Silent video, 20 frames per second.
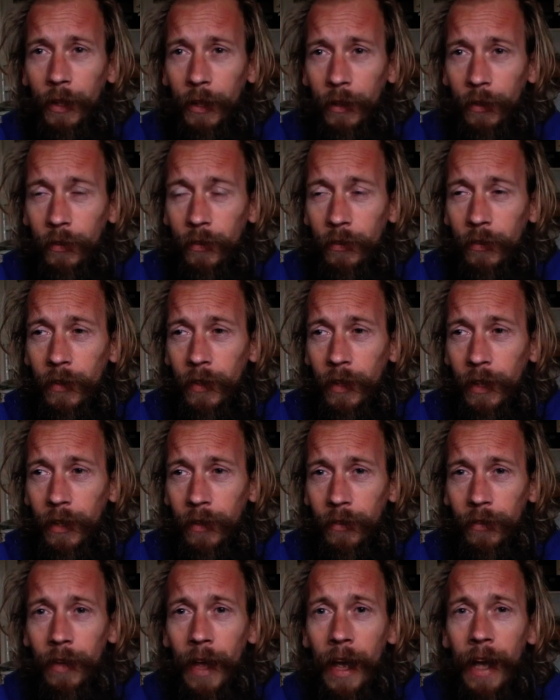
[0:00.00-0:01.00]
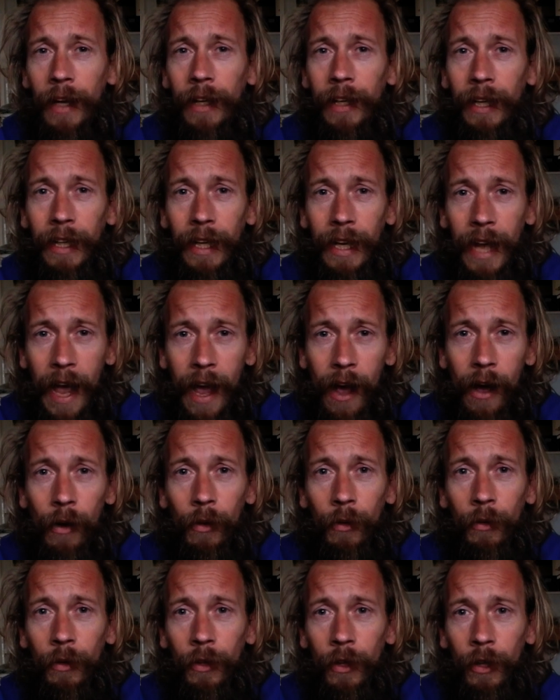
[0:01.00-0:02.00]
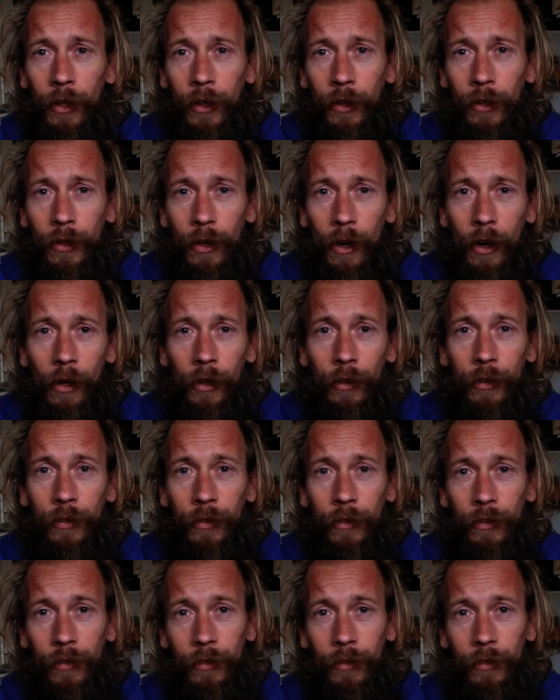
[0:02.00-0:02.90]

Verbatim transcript: and see exactly how God